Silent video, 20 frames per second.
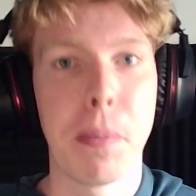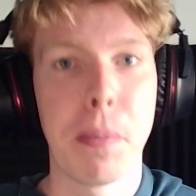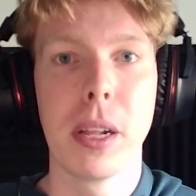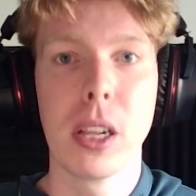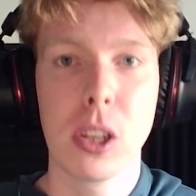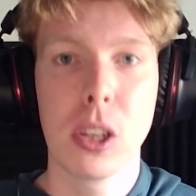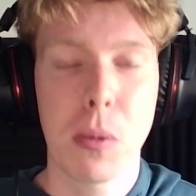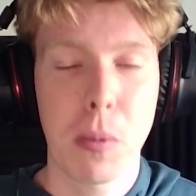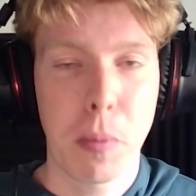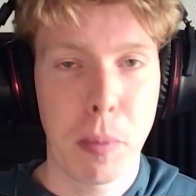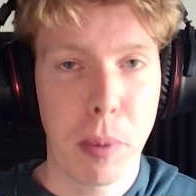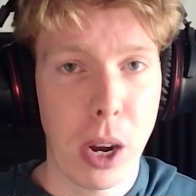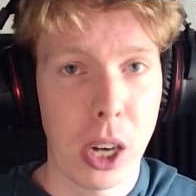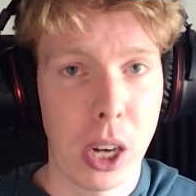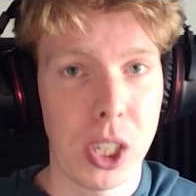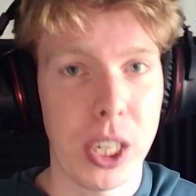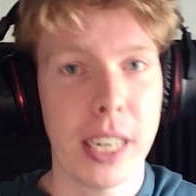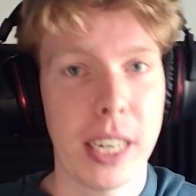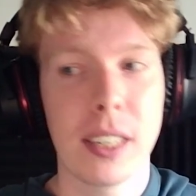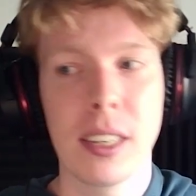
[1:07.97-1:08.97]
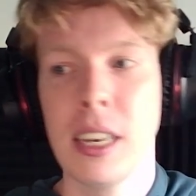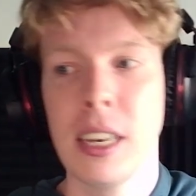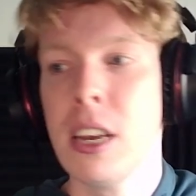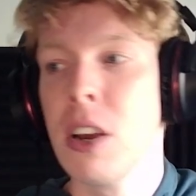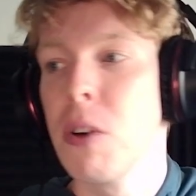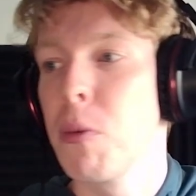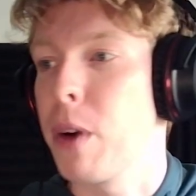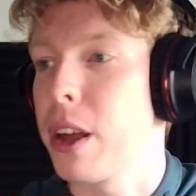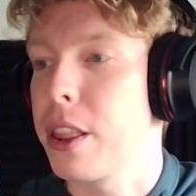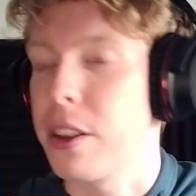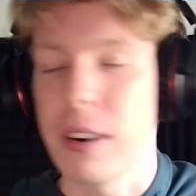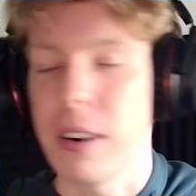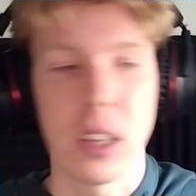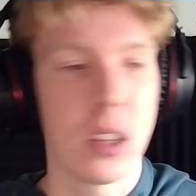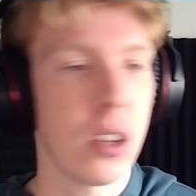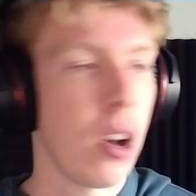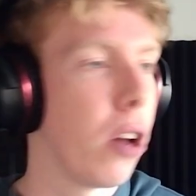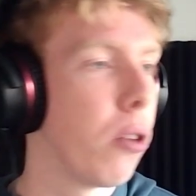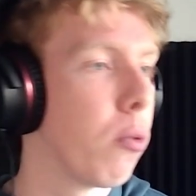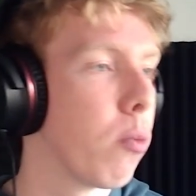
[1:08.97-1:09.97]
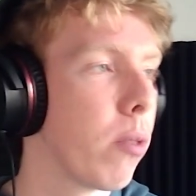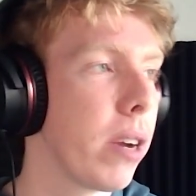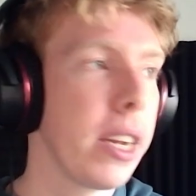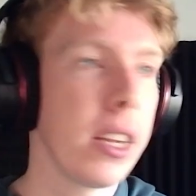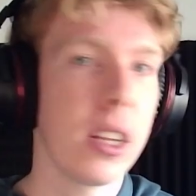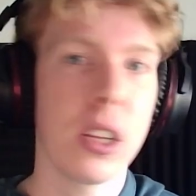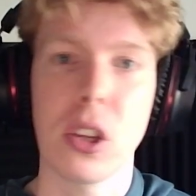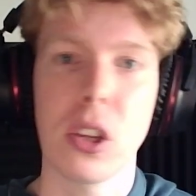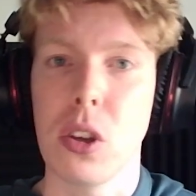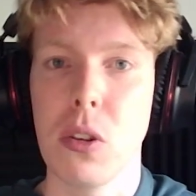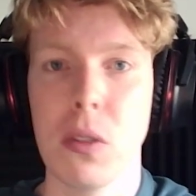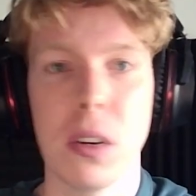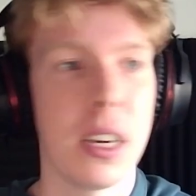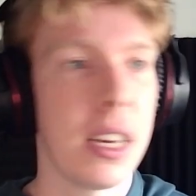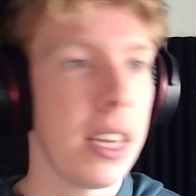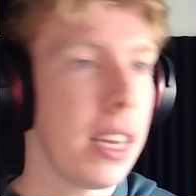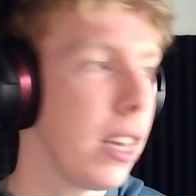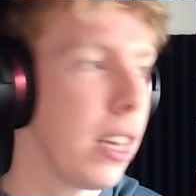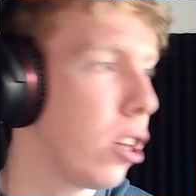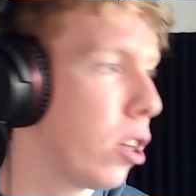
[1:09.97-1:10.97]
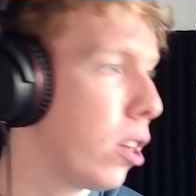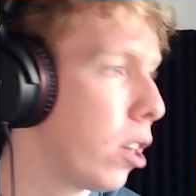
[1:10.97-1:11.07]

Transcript: Build the project, whether it's Unreal, Unity,